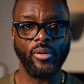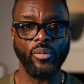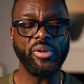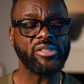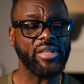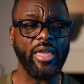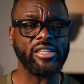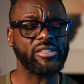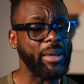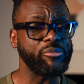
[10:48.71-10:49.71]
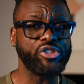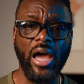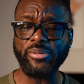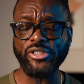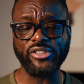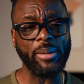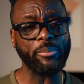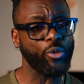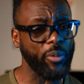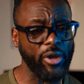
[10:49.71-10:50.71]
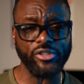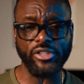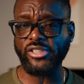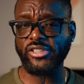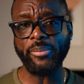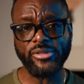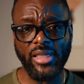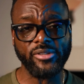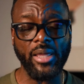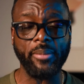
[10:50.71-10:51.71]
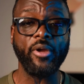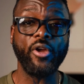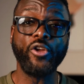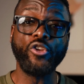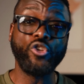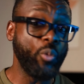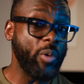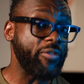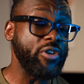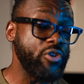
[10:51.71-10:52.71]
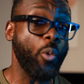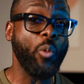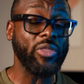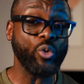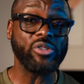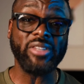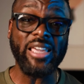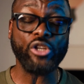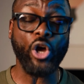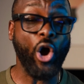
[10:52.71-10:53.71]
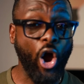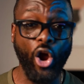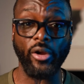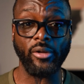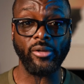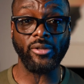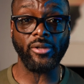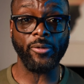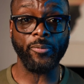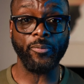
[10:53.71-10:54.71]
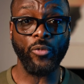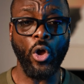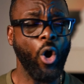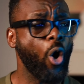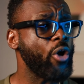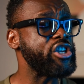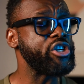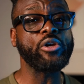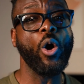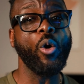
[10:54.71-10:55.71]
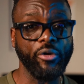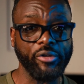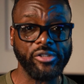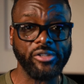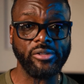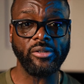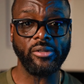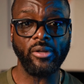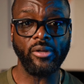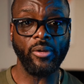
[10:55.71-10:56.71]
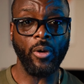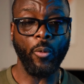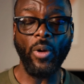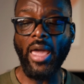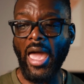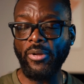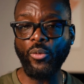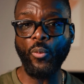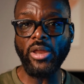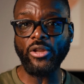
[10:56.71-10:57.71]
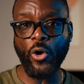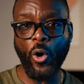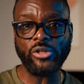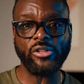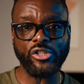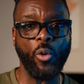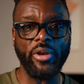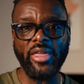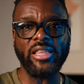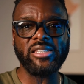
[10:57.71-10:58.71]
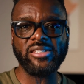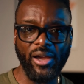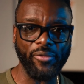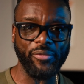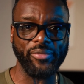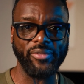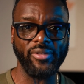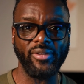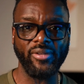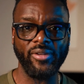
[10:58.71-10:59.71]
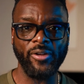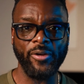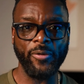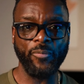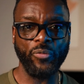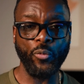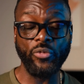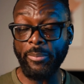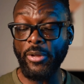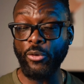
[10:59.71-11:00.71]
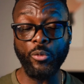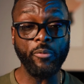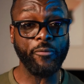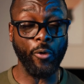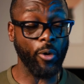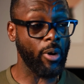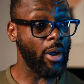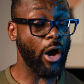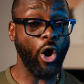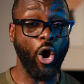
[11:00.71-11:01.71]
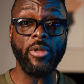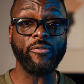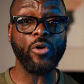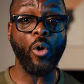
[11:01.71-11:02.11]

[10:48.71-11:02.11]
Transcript: When we say STEM jobs and STEM careers and STEM, STEM, STEM, do we even know what those things are? oh, they should be coders. What happened when the code starts coding itself? Would there be room for an army of